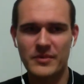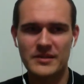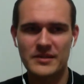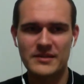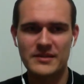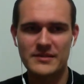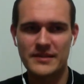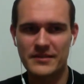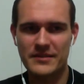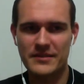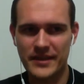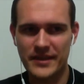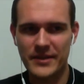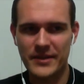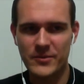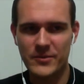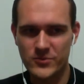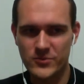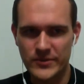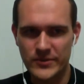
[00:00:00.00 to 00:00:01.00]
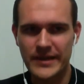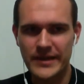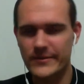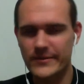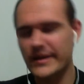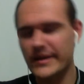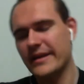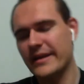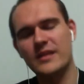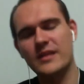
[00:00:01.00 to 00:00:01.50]
but definitely it would really,
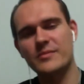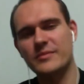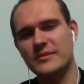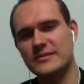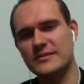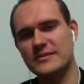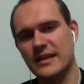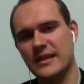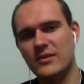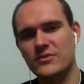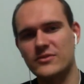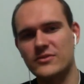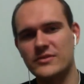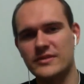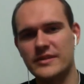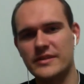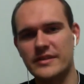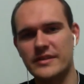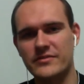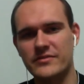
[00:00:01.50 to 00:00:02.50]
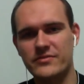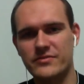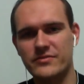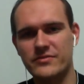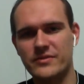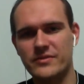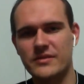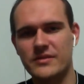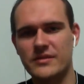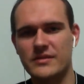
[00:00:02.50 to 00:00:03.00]
really help us out if
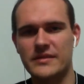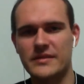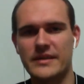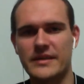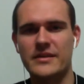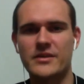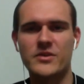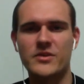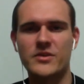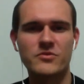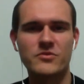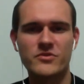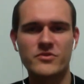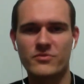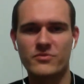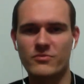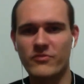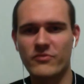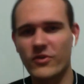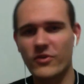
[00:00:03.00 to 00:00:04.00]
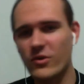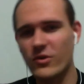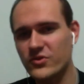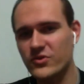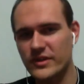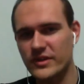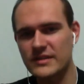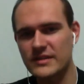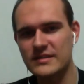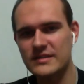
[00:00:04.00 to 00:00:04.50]
yeah, you would vote
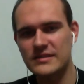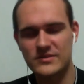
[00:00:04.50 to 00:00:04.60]
on it.